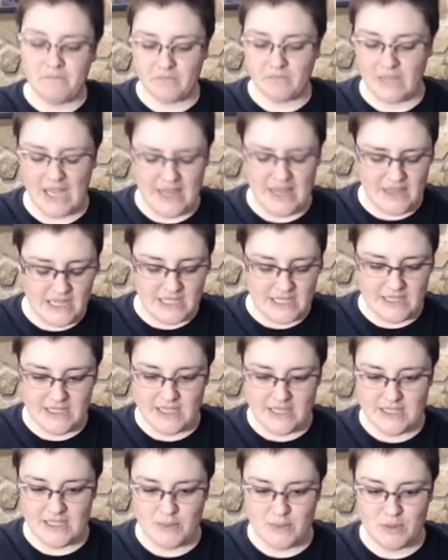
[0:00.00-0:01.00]
I think it
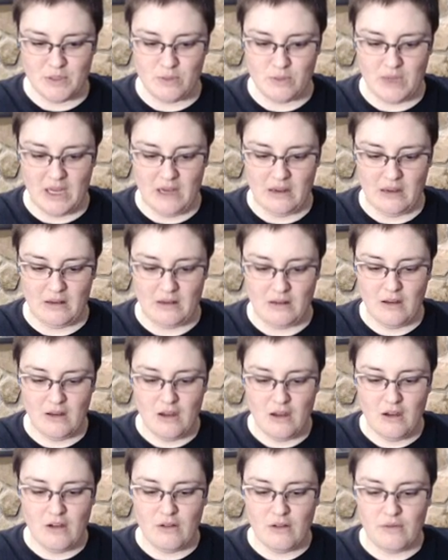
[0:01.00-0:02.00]
says it's between
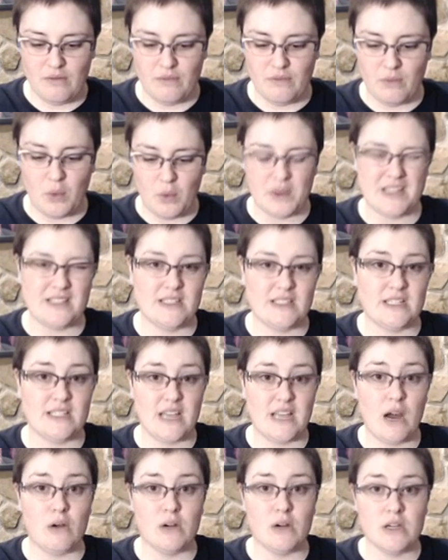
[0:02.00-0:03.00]
4 to 6
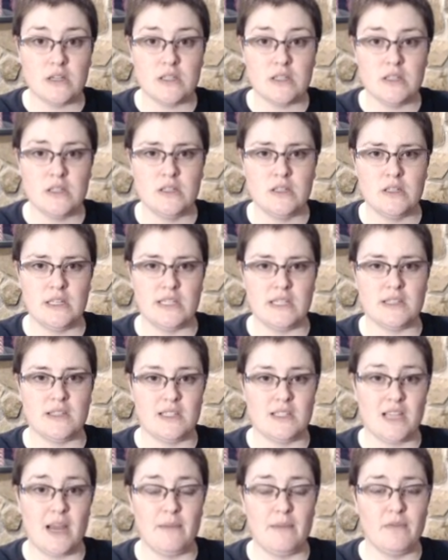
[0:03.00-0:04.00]
hours is the
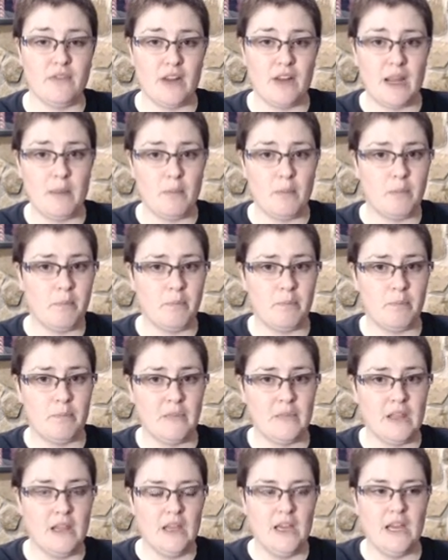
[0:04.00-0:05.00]
time frame.
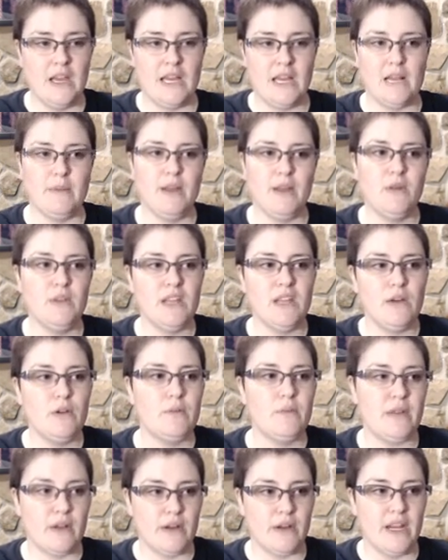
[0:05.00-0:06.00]
And I'm like, well, that would
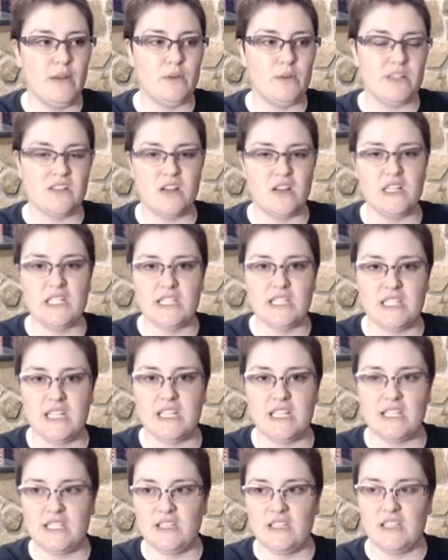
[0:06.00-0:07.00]
be great. We start at
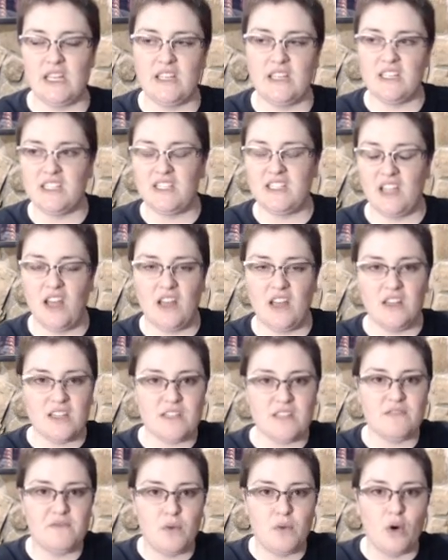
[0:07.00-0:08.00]
6, end at 10. That's
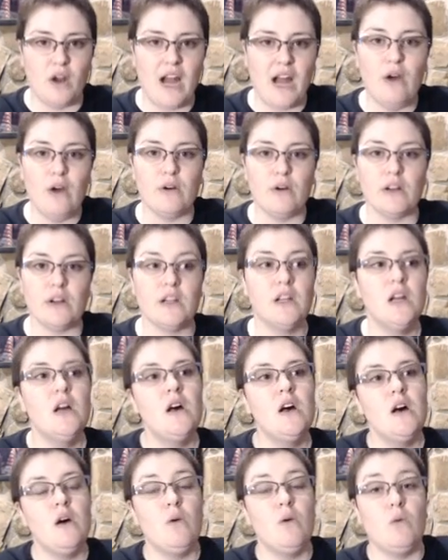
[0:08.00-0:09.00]
a 4 hour.
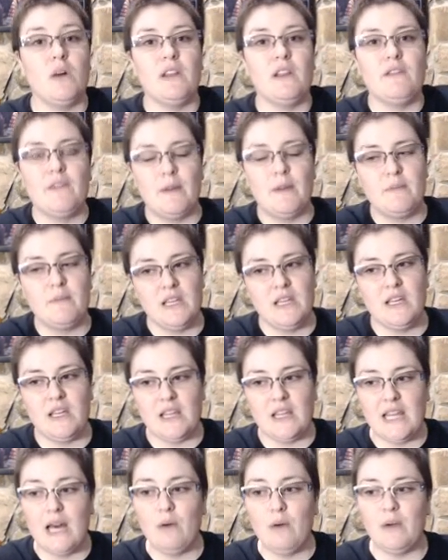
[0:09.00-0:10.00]
Well, if I'm
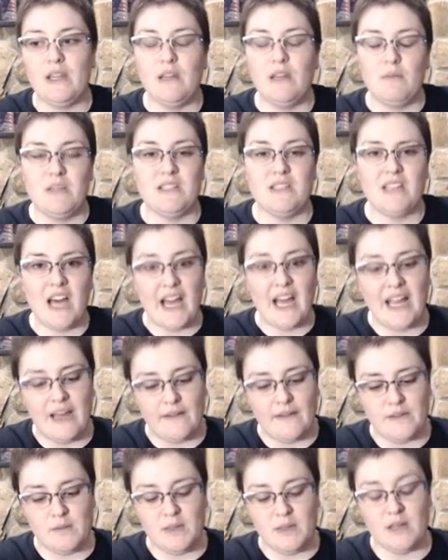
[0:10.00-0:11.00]
thinking that way, that means I
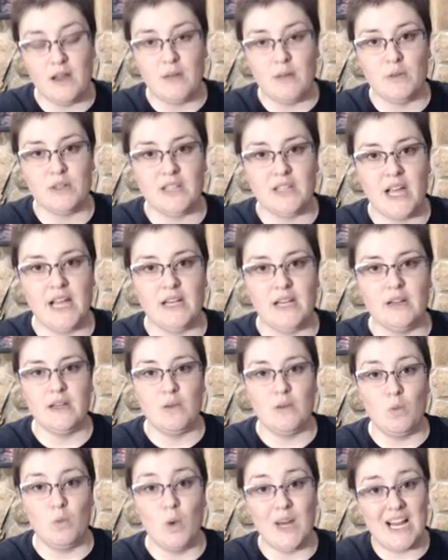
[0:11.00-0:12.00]
have to be a lot more tighter
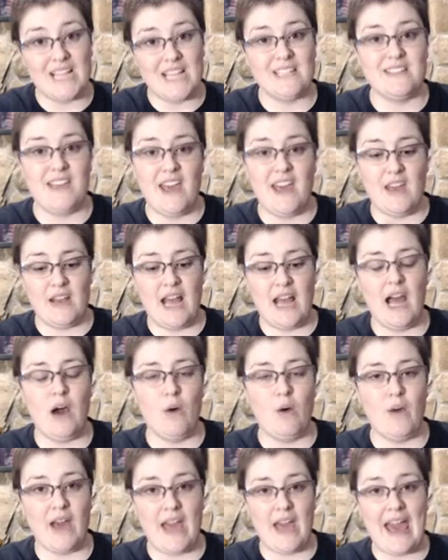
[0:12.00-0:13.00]
what I say and
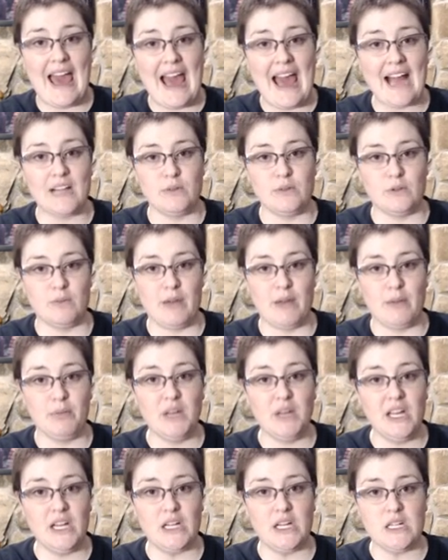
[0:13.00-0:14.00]
how I act with my
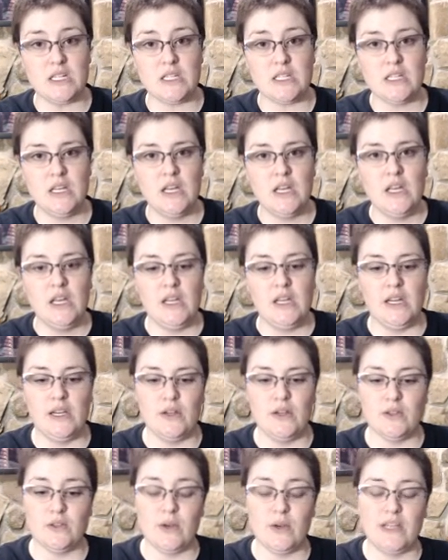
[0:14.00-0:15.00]
players.
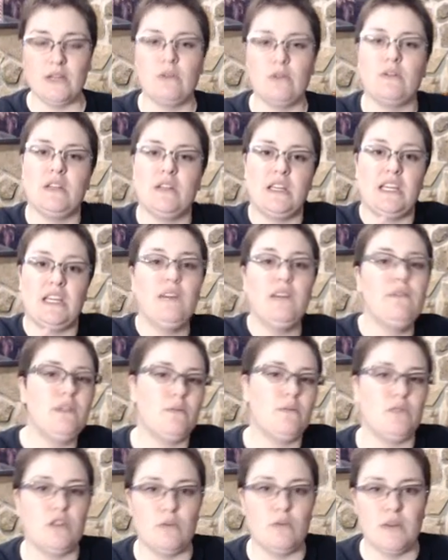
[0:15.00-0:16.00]
So I don't give
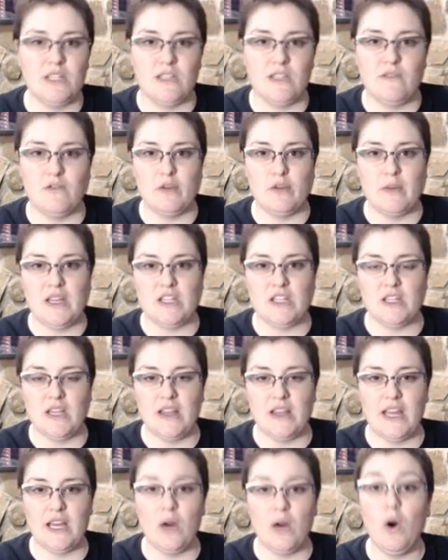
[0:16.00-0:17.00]
them too much information
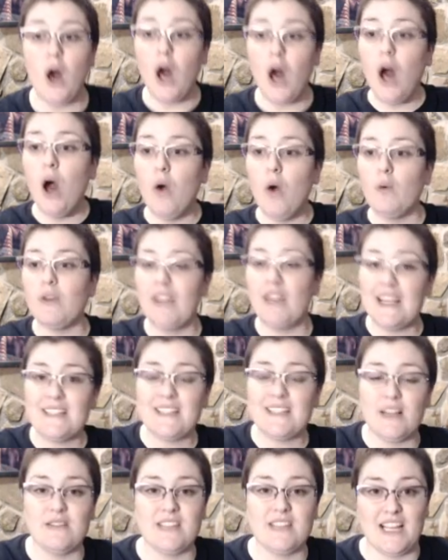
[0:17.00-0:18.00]
and they go, oh, well, that
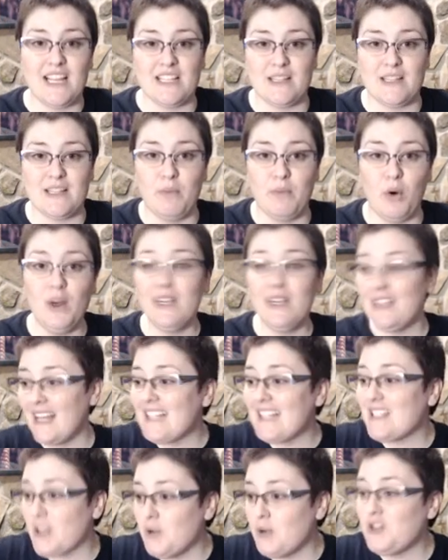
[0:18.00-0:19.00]
sounds like it's important.
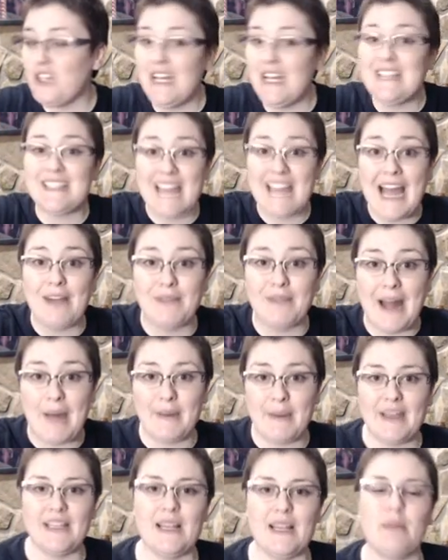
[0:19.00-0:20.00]
Let's go chase that
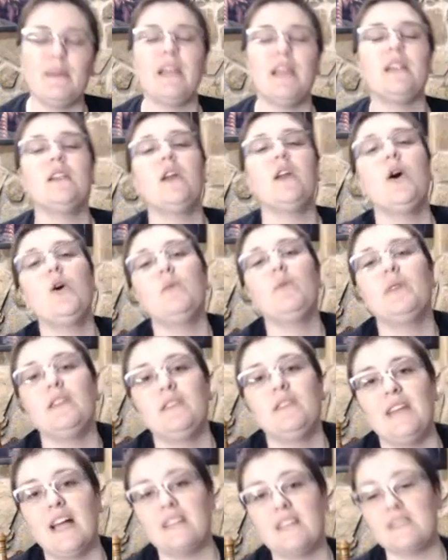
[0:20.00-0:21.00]
rabbit. And I'm like, no, but
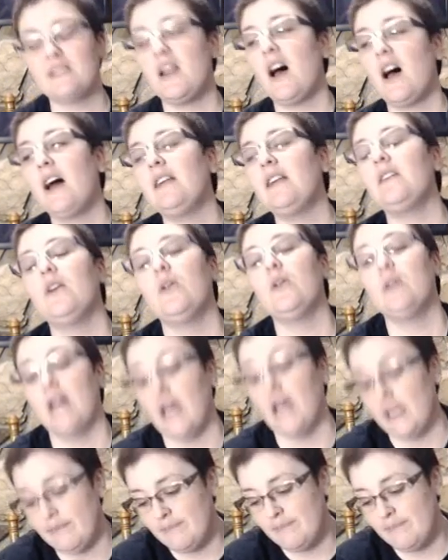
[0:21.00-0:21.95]
that's not, oh God,